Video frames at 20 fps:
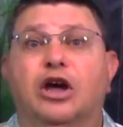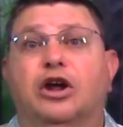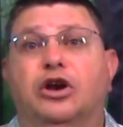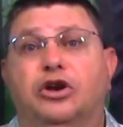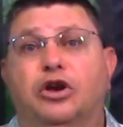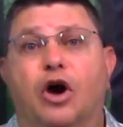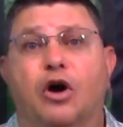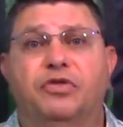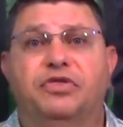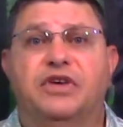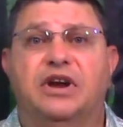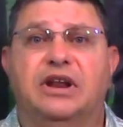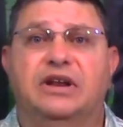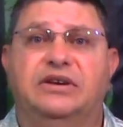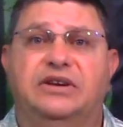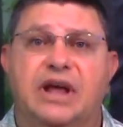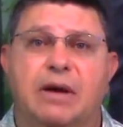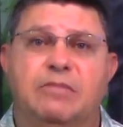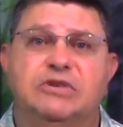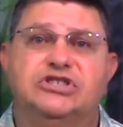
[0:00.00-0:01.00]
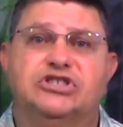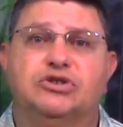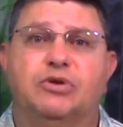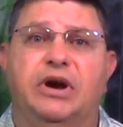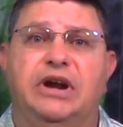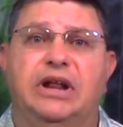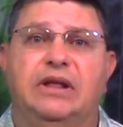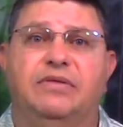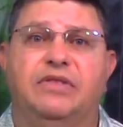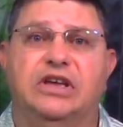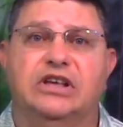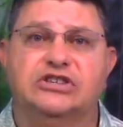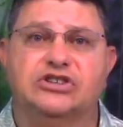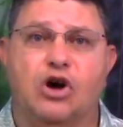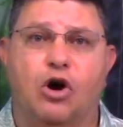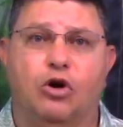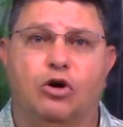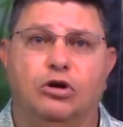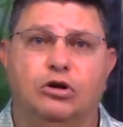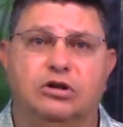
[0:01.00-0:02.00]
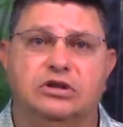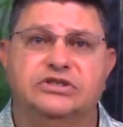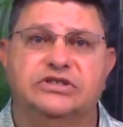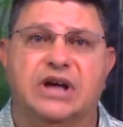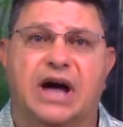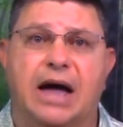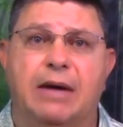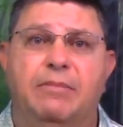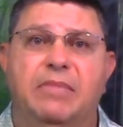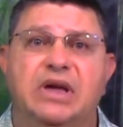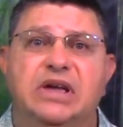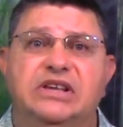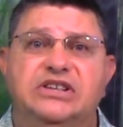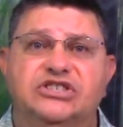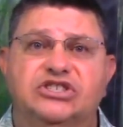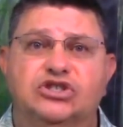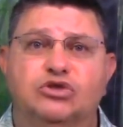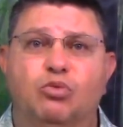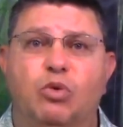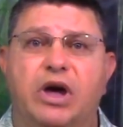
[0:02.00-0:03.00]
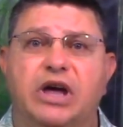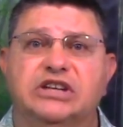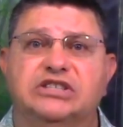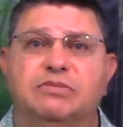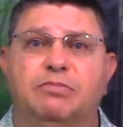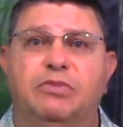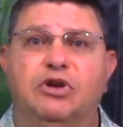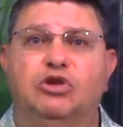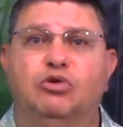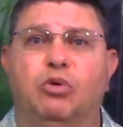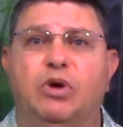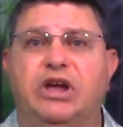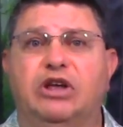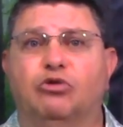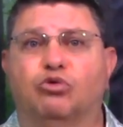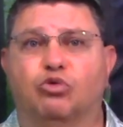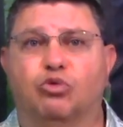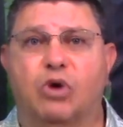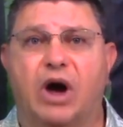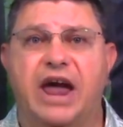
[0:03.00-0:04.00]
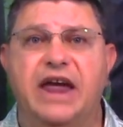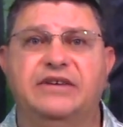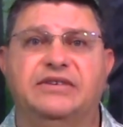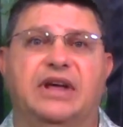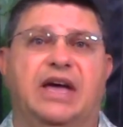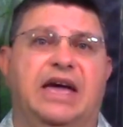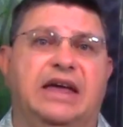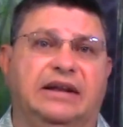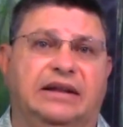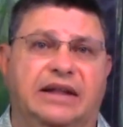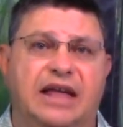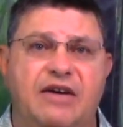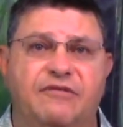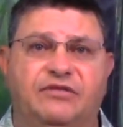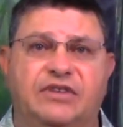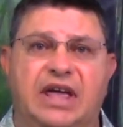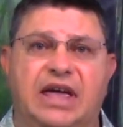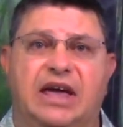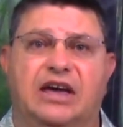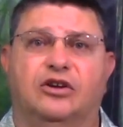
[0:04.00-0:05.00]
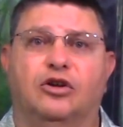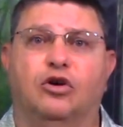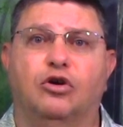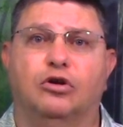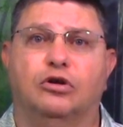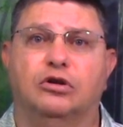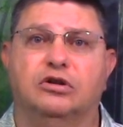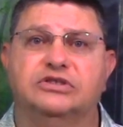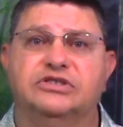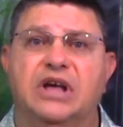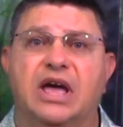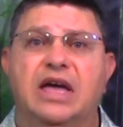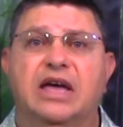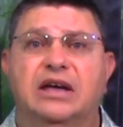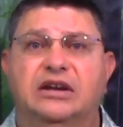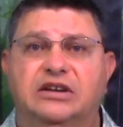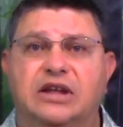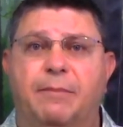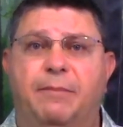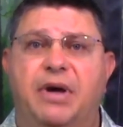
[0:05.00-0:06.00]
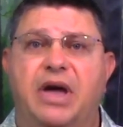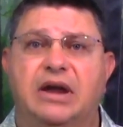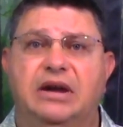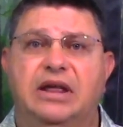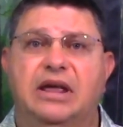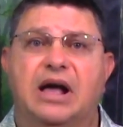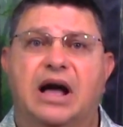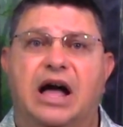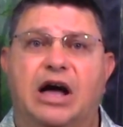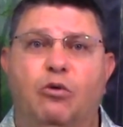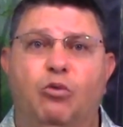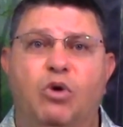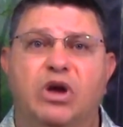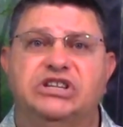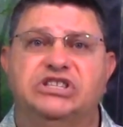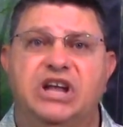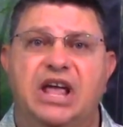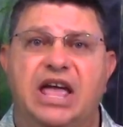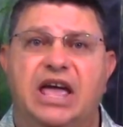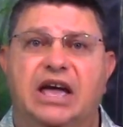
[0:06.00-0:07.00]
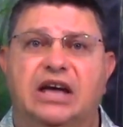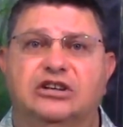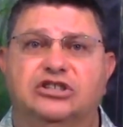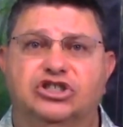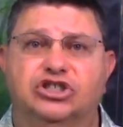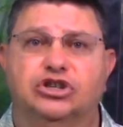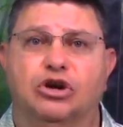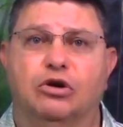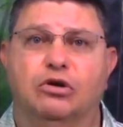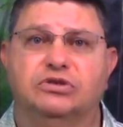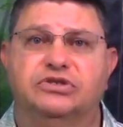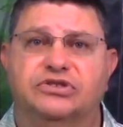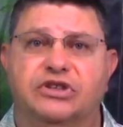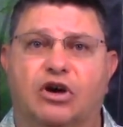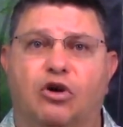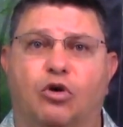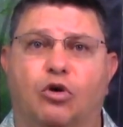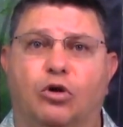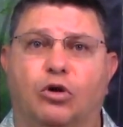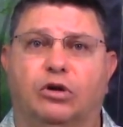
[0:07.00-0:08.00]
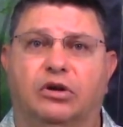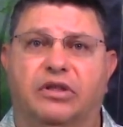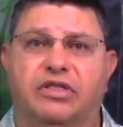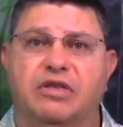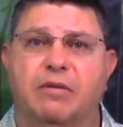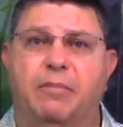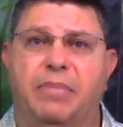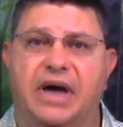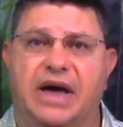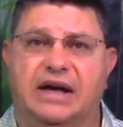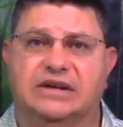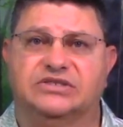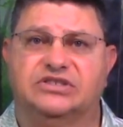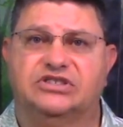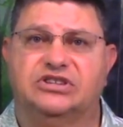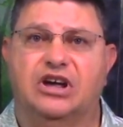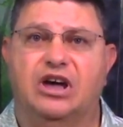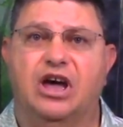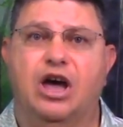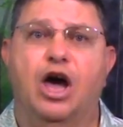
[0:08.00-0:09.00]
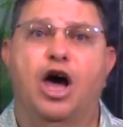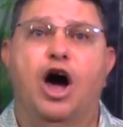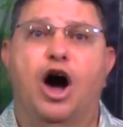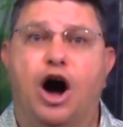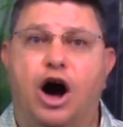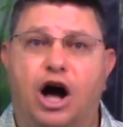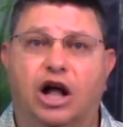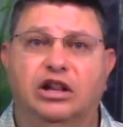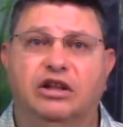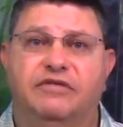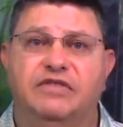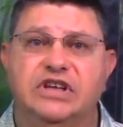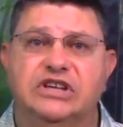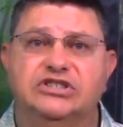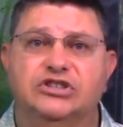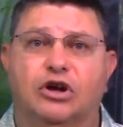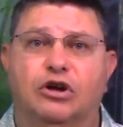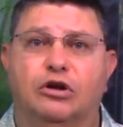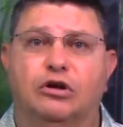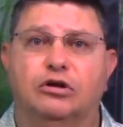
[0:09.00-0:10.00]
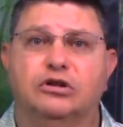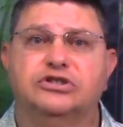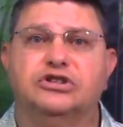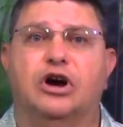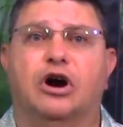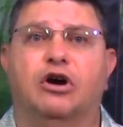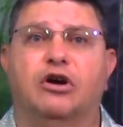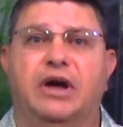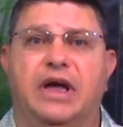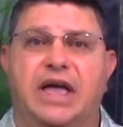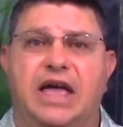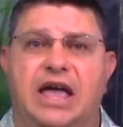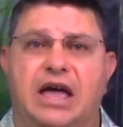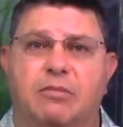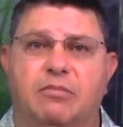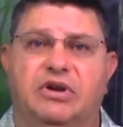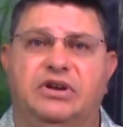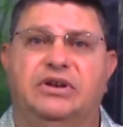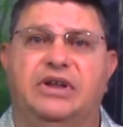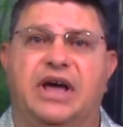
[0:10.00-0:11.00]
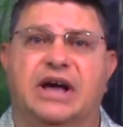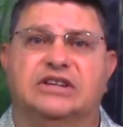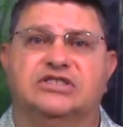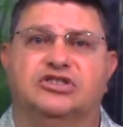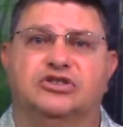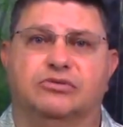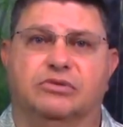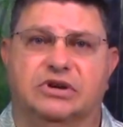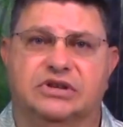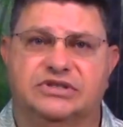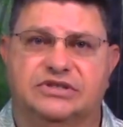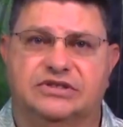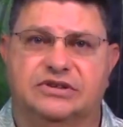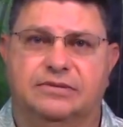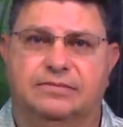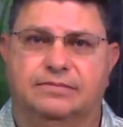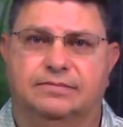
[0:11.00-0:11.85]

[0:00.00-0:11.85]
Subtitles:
Note that in demonstrating these holds, I may switch between right and left hand holds depending on which hand shows the hold the best. All of these holds are ambidextrous.